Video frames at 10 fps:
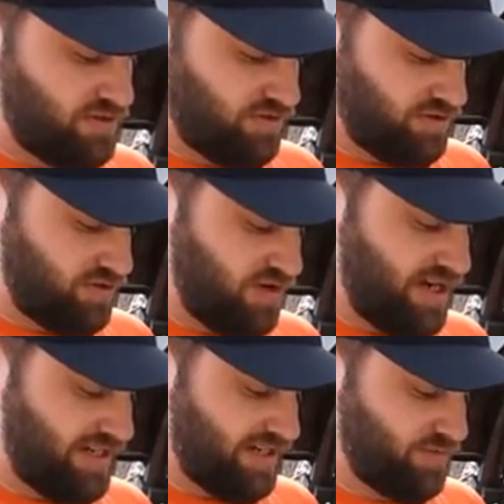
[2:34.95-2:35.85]
So just go
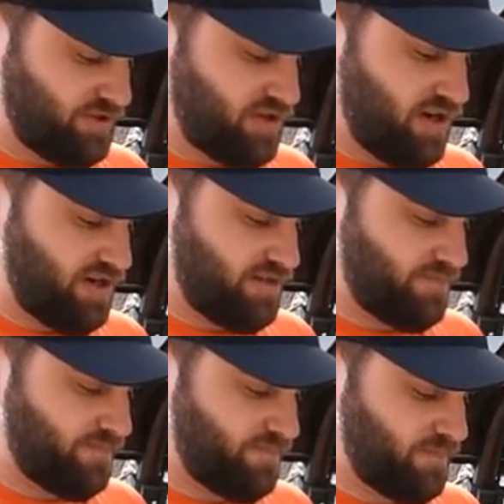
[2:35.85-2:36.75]
ahead and get them
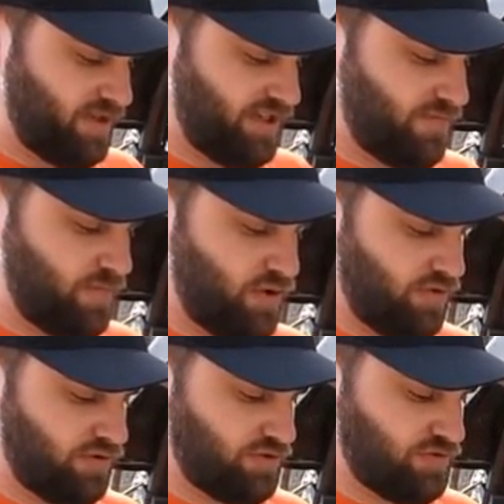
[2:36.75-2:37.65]
started. Leave them
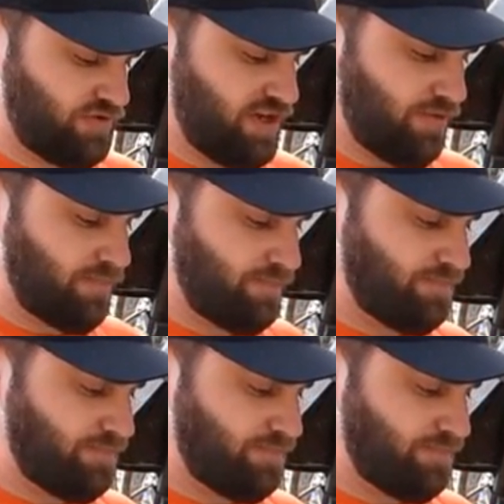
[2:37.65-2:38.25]
both loose for now.